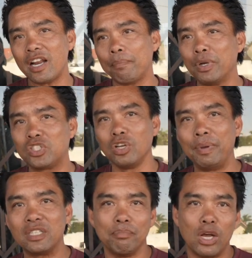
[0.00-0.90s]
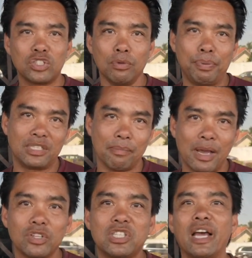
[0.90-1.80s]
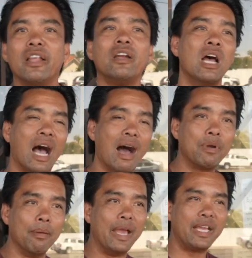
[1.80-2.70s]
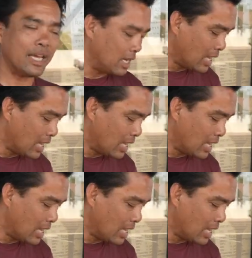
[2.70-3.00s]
how to put two pieces, melt two pieces of metal together. I'm gonna make it.